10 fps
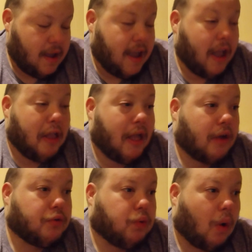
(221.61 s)
he
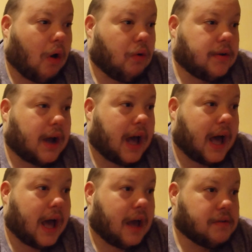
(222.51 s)
said, "quote
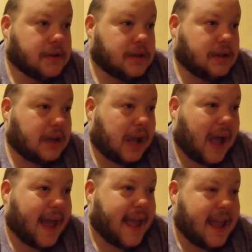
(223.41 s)
uh,
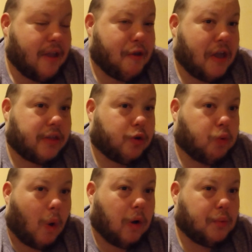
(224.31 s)
I he said,
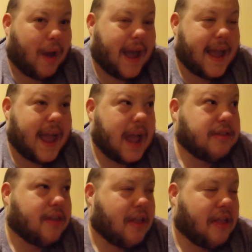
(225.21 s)
quote I
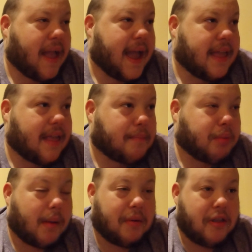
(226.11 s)
hate to say it. That
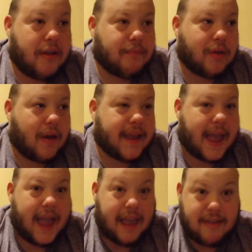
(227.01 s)
probably something like
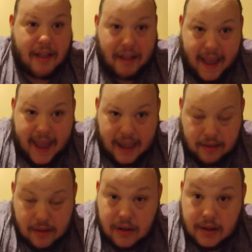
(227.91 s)
I hate to say
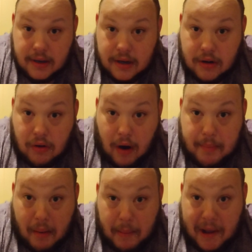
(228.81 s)
it." I
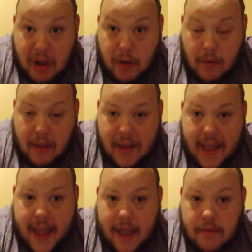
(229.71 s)
probably shouldn't
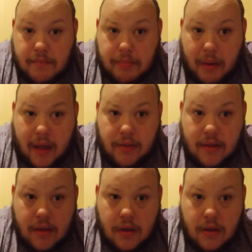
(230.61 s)
say it,
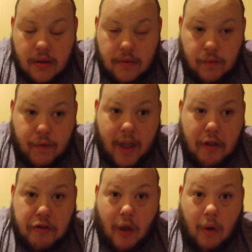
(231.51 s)
but the
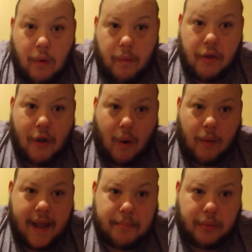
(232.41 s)
Stones
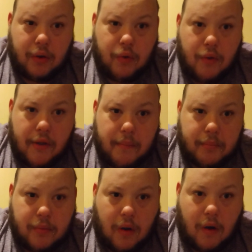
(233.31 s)
are a blues
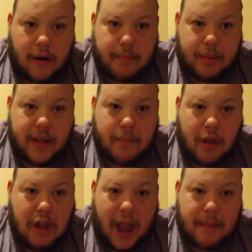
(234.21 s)
are pretty
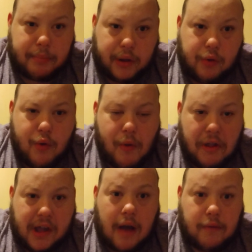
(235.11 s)
much a
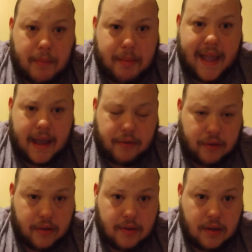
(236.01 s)
blues cover band.